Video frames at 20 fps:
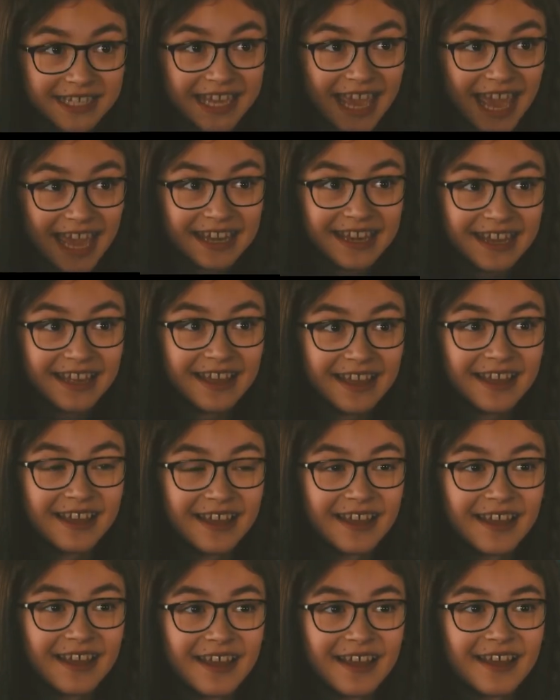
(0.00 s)
But when
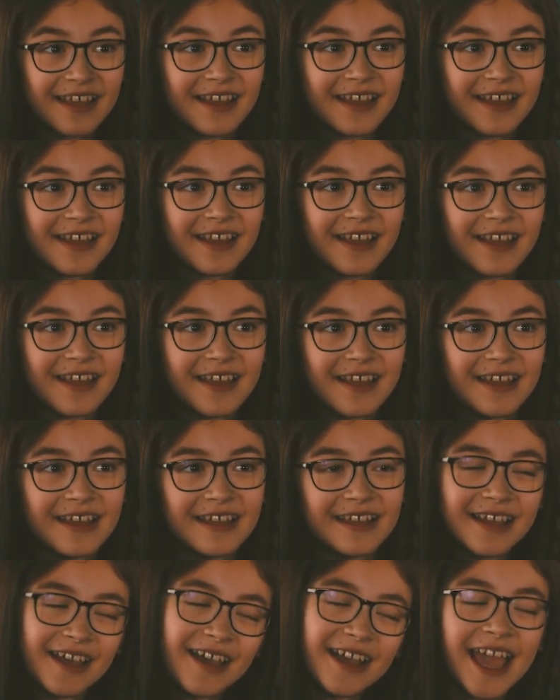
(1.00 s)
Kitty, Anna
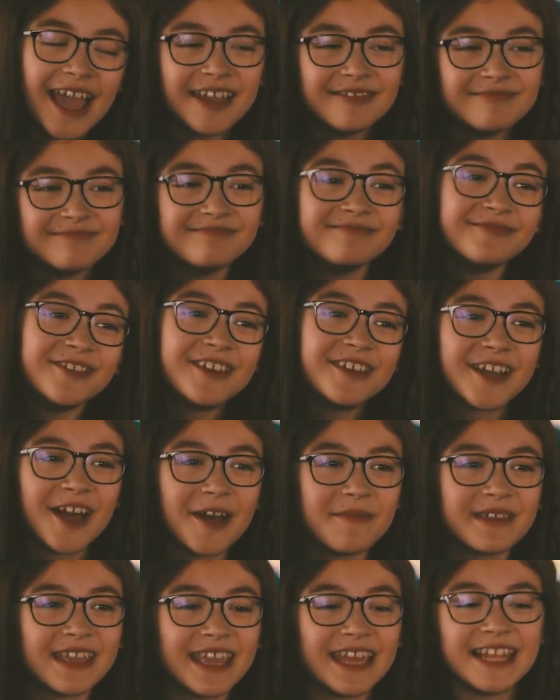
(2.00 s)
Cathcart,
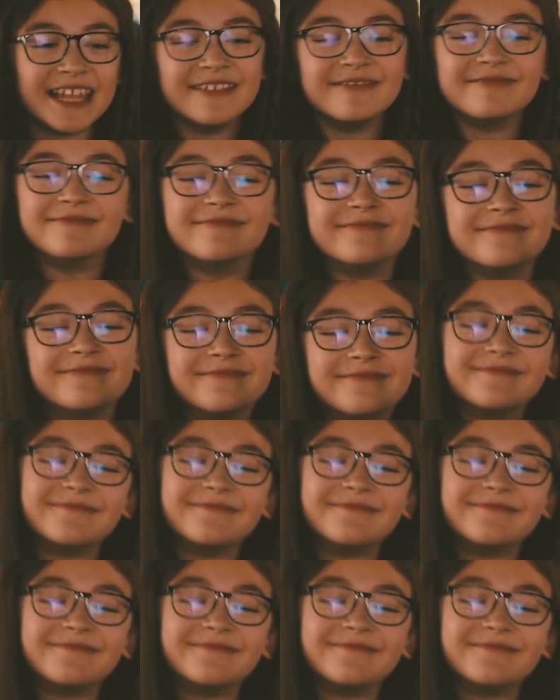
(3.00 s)
sent Lara Jean's